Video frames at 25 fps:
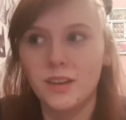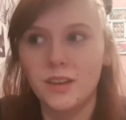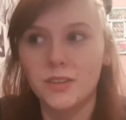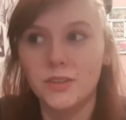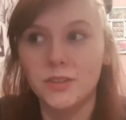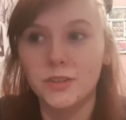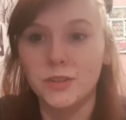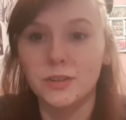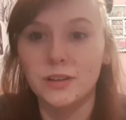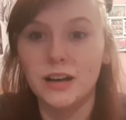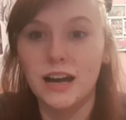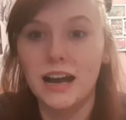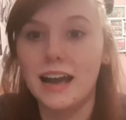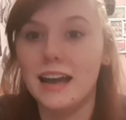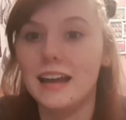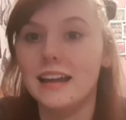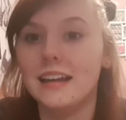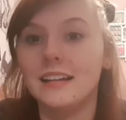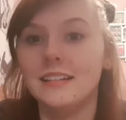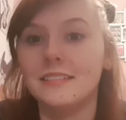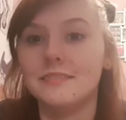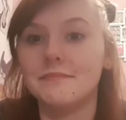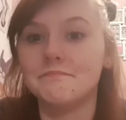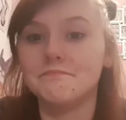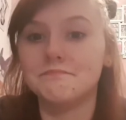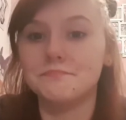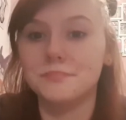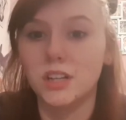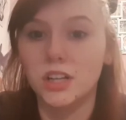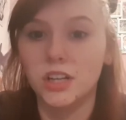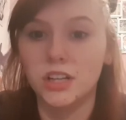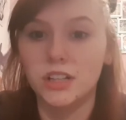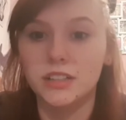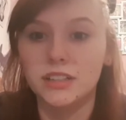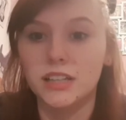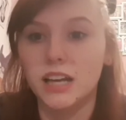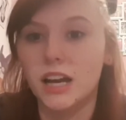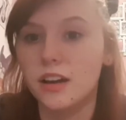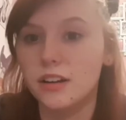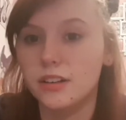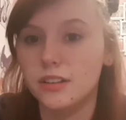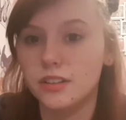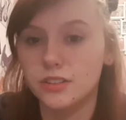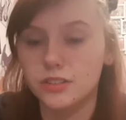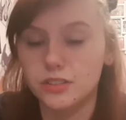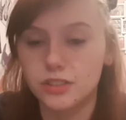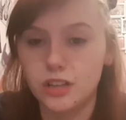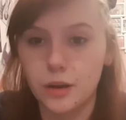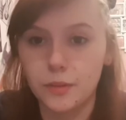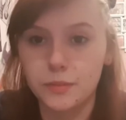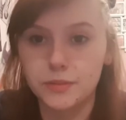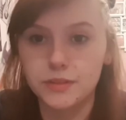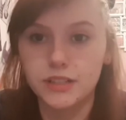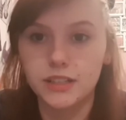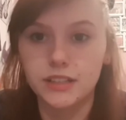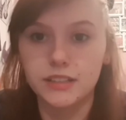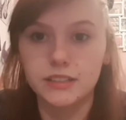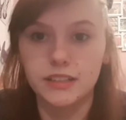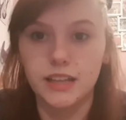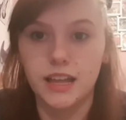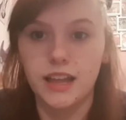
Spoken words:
So I learned how to use chopsticks,